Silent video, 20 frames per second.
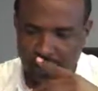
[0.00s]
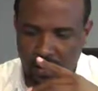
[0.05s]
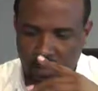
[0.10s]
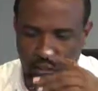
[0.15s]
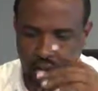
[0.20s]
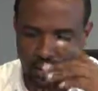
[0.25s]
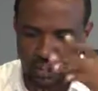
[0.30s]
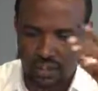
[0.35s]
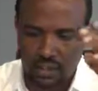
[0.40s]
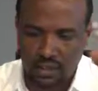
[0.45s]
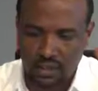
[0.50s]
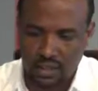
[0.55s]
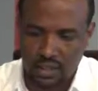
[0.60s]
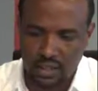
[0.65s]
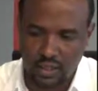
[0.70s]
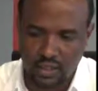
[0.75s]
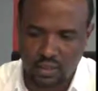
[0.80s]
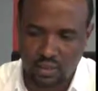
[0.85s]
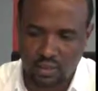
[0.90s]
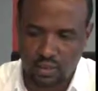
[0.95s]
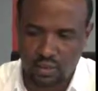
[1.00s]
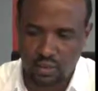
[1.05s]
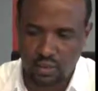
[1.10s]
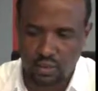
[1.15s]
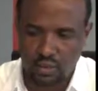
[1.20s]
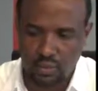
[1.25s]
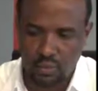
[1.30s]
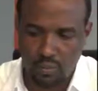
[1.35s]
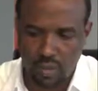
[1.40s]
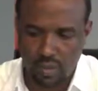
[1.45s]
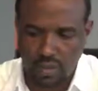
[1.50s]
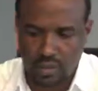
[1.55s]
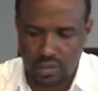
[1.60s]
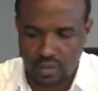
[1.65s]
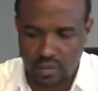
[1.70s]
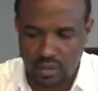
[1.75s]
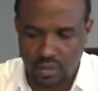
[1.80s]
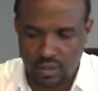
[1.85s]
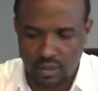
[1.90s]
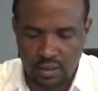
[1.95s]
where there is no
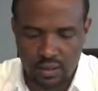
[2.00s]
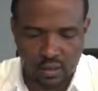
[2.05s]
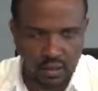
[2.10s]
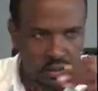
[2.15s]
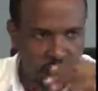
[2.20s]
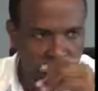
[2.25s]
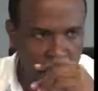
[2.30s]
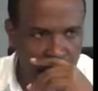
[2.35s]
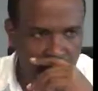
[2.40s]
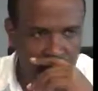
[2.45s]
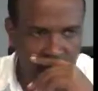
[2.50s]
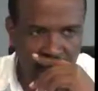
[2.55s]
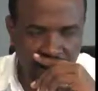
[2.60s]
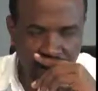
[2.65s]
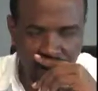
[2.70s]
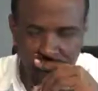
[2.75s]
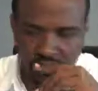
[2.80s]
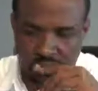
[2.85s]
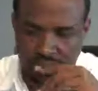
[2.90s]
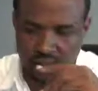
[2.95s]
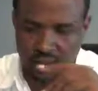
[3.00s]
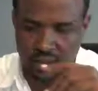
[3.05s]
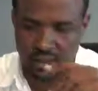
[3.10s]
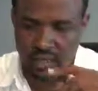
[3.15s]
much left and